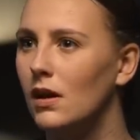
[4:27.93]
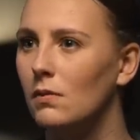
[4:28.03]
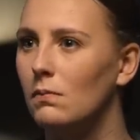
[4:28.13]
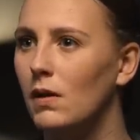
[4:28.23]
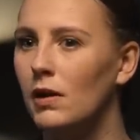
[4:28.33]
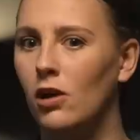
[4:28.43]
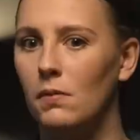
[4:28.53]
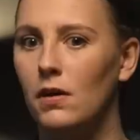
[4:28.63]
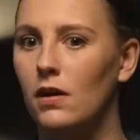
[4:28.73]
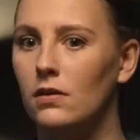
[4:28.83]
Um, my
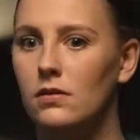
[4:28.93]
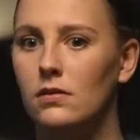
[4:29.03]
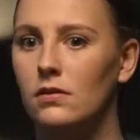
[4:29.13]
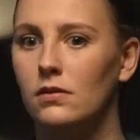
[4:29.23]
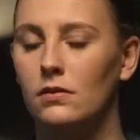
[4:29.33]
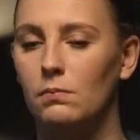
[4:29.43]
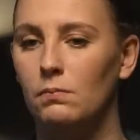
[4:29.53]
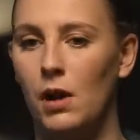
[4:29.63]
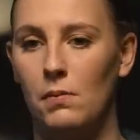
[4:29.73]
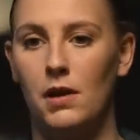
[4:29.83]
grandparents
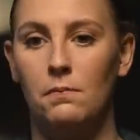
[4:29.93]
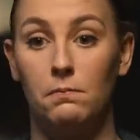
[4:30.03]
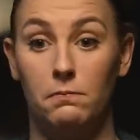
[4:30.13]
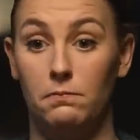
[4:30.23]
brought my